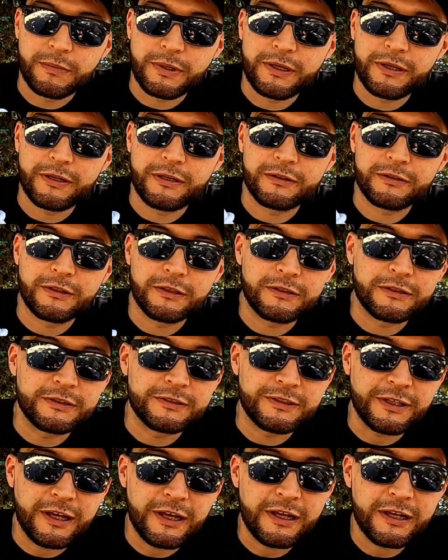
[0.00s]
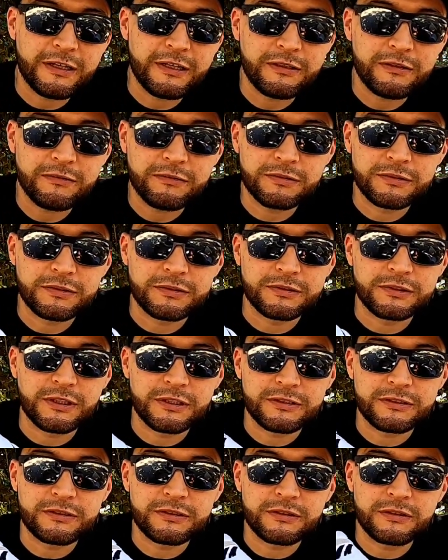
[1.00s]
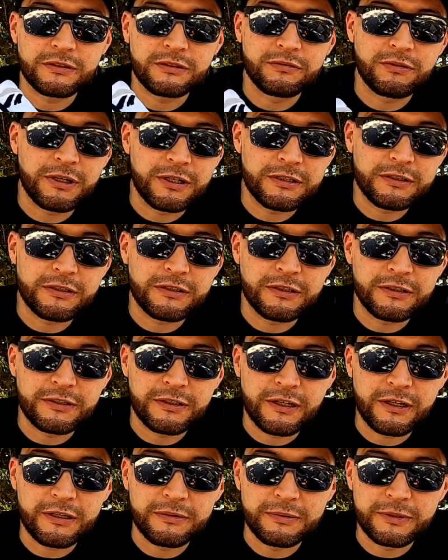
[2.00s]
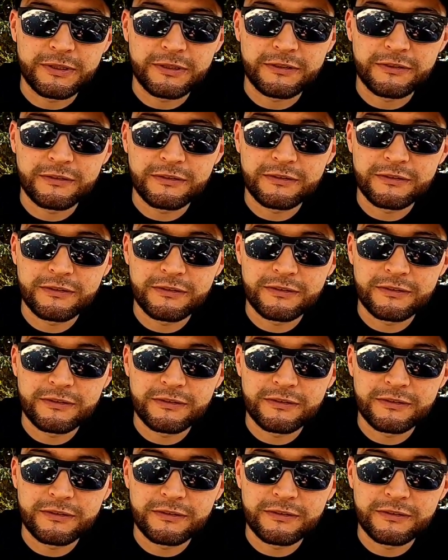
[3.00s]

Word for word: Man, the design such a crazy design and